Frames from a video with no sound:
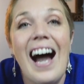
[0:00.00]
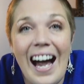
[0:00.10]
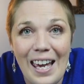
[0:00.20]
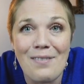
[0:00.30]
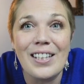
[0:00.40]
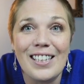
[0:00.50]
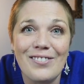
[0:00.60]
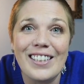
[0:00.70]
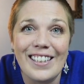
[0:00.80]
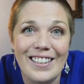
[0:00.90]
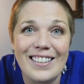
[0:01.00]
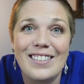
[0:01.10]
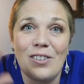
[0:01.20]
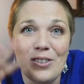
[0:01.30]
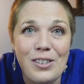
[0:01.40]
I am getting really good at
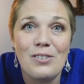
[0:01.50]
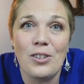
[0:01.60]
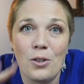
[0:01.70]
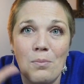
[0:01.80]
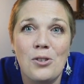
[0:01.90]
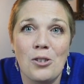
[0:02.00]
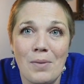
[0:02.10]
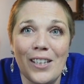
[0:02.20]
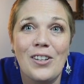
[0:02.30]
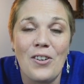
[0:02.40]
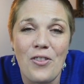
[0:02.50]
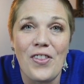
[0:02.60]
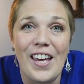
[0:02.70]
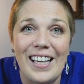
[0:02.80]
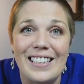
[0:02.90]
this whole YouTube spiel
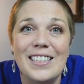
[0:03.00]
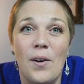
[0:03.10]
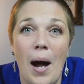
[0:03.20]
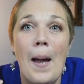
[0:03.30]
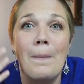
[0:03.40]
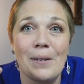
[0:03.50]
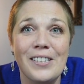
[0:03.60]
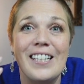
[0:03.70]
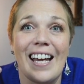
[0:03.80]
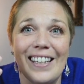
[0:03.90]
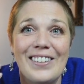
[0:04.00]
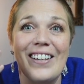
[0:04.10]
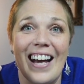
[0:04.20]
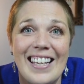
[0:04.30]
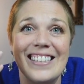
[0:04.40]
thing, so I appreciate you
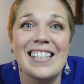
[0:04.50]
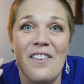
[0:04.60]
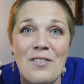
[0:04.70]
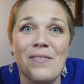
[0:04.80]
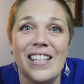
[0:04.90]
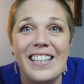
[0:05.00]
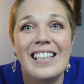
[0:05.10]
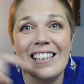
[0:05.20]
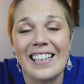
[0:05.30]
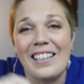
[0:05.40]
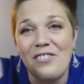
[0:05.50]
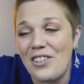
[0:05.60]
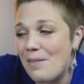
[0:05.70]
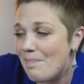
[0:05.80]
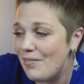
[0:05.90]
guys giving me the click with
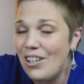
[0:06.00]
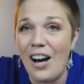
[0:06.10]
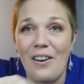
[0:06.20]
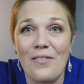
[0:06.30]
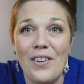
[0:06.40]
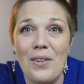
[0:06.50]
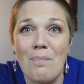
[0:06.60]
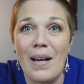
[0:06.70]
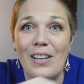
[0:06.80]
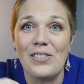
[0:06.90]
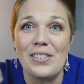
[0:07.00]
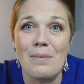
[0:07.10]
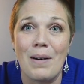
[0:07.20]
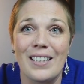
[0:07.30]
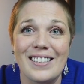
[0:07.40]
the love on the bells and the
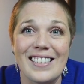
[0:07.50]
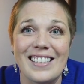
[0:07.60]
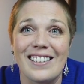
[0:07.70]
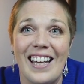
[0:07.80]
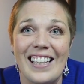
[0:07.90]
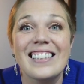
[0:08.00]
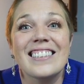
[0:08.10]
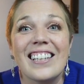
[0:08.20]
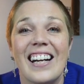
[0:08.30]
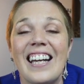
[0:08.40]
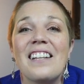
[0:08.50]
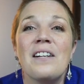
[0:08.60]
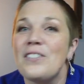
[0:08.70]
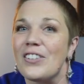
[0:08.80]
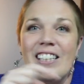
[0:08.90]
buttons and the likes, all right?
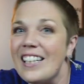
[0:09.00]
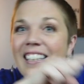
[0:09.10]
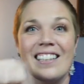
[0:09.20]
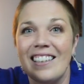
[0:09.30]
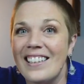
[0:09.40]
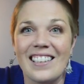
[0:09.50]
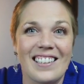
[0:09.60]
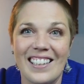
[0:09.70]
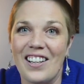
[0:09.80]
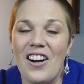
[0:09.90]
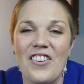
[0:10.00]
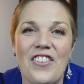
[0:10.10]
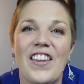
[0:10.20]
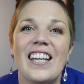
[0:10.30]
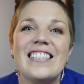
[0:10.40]
So click, click, click, click, click, all the
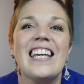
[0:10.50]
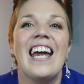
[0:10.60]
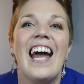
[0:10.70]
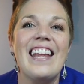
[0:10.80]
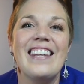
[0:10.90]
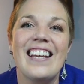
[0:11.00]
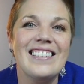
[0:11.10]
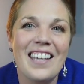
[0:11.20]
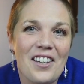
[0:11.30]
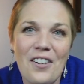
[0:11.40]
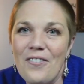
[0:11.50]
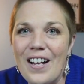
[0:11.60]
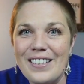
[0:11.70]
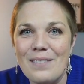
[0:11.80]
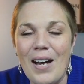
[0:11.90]
things, and then tell your
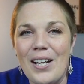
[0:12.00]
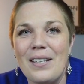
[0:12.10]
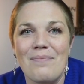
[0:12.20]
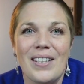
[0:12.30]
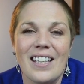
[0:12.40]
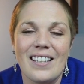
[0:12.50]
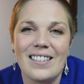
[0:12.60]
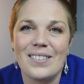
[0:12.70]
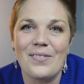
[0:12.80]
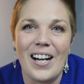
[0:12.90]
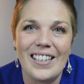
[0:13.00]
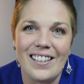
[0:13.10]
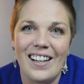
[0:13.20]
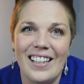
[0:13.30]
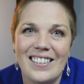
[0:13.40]
friends about it, because why
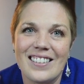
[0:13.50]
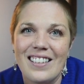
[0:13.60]
not?